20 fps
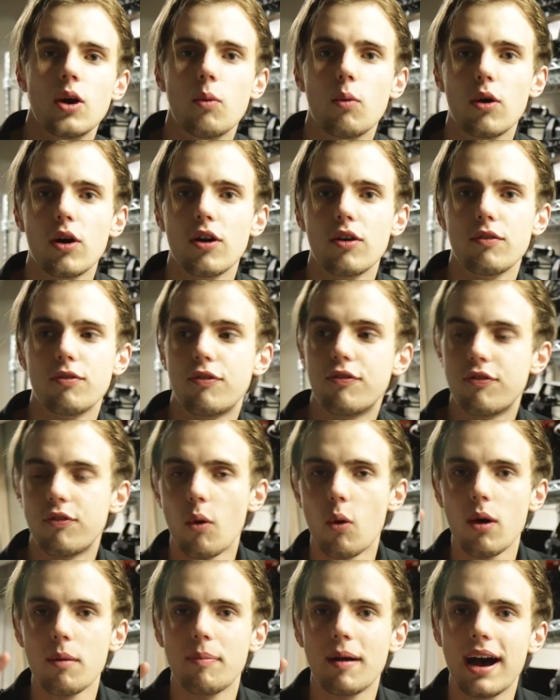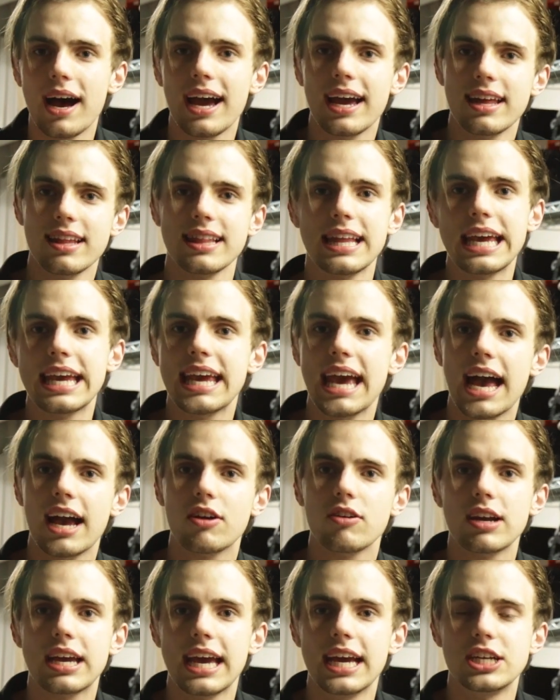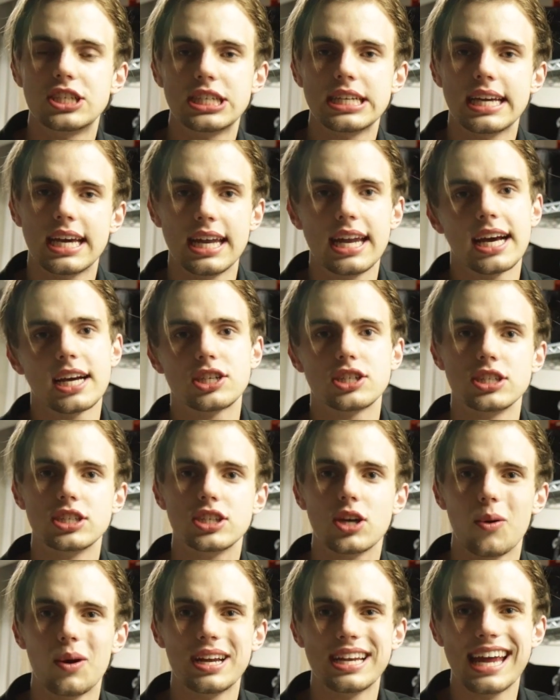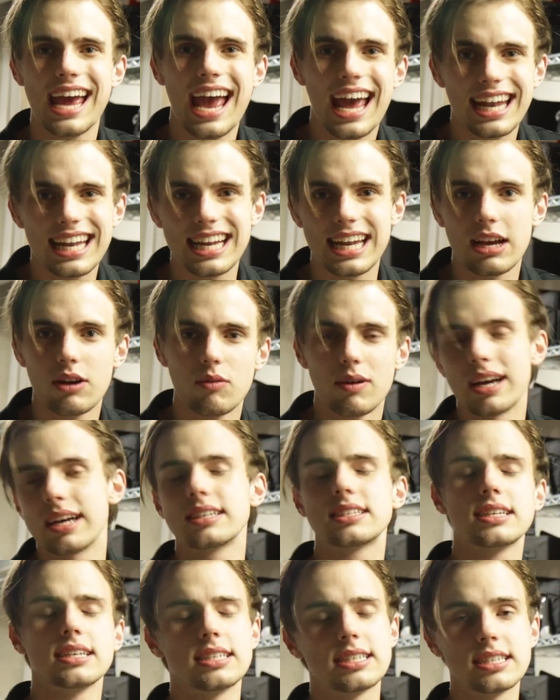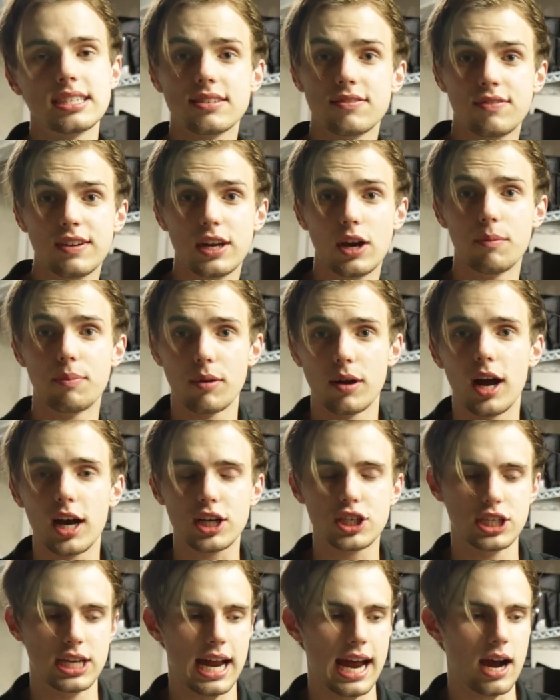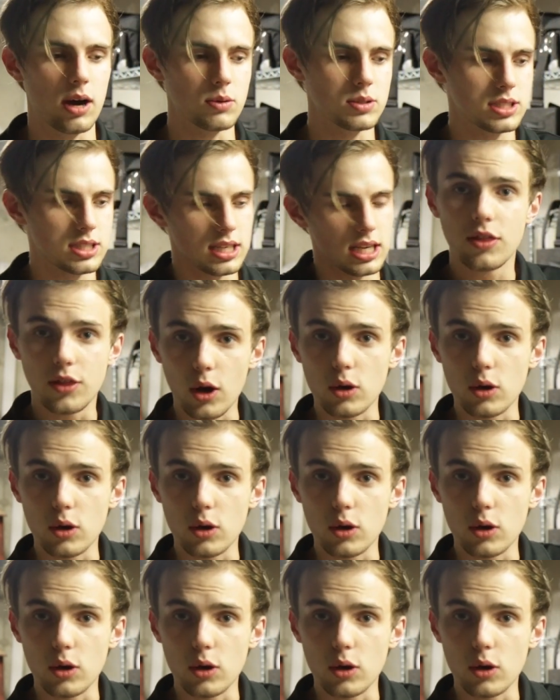were 4x link aggregation connections going to editing rigs, because this is a video production house.